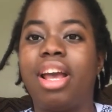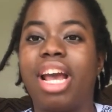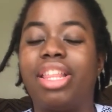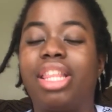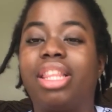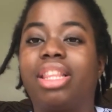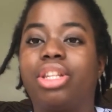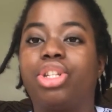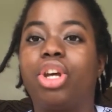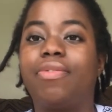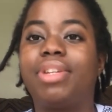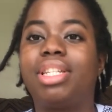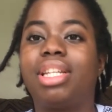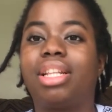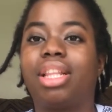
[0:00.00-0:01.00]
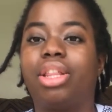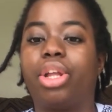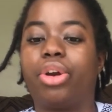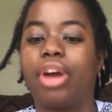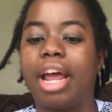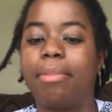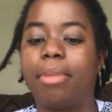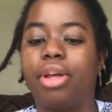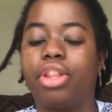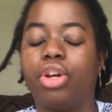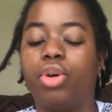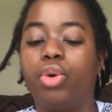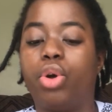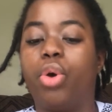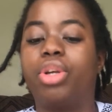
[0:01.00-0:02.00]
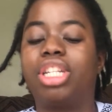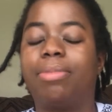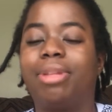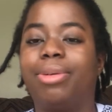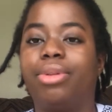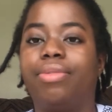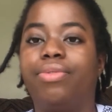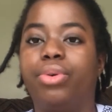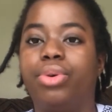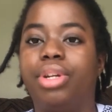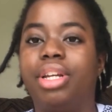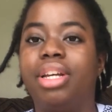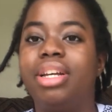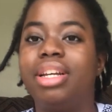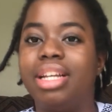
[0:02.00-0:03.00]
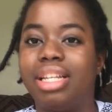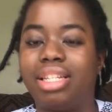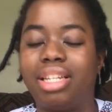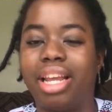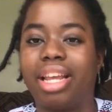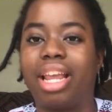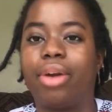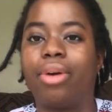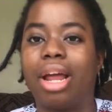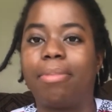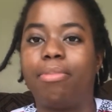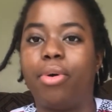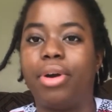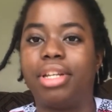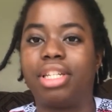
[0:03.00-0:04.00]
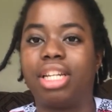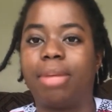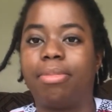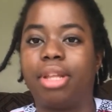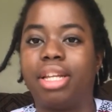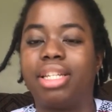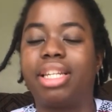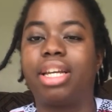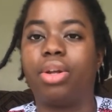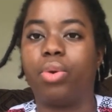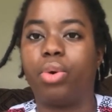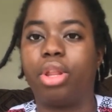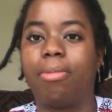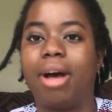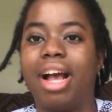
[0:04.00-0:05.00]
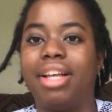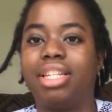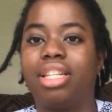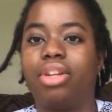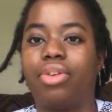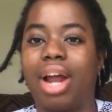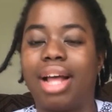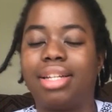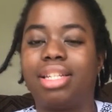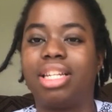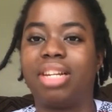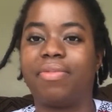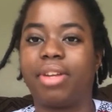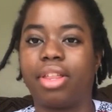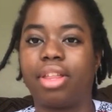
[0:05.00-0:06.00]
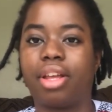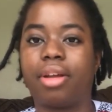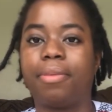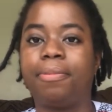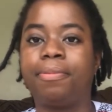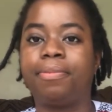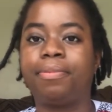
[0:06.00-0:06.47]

And then the servants think that the grandmother who goes up there with food is taking rat poison up there to kill all the mice and the rats and everything.